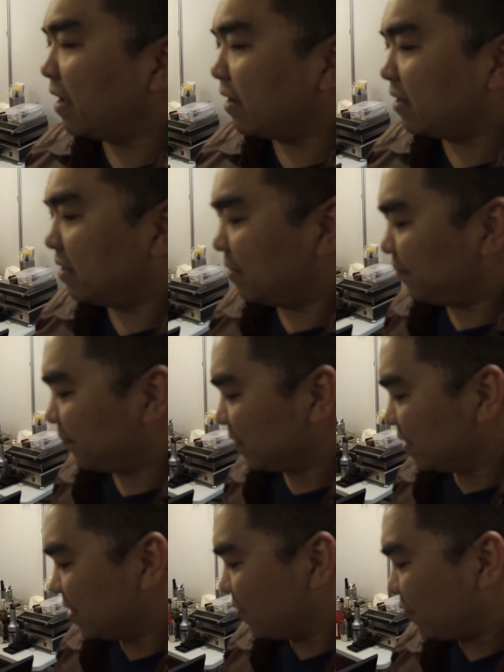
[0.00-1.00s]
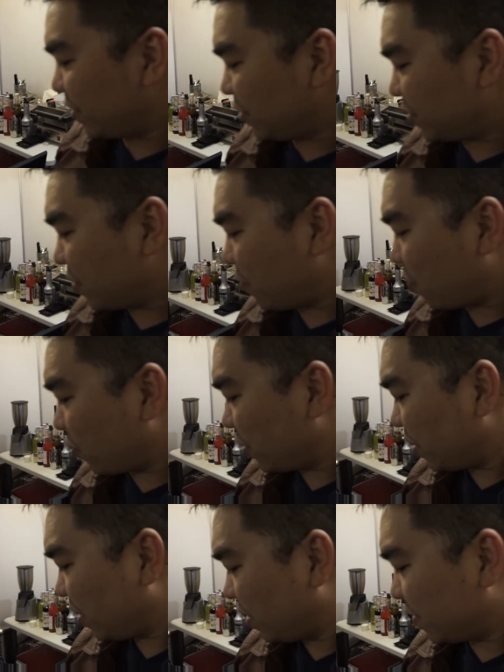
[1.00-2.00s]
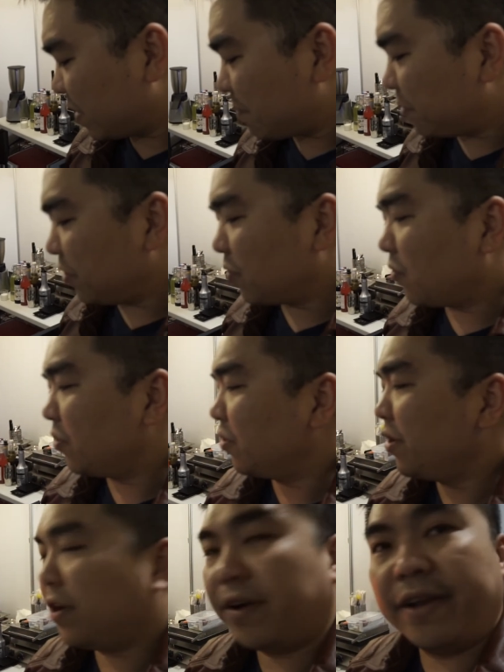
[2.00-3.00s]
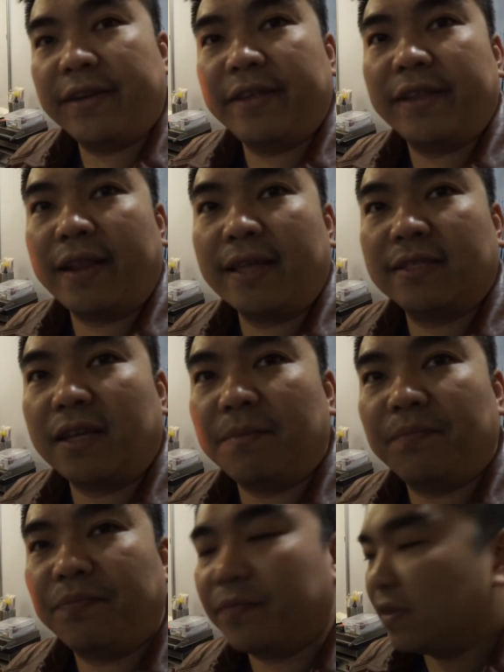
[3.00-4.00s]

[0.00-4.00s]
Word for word: Like when you go order, they put your order here and it lights up.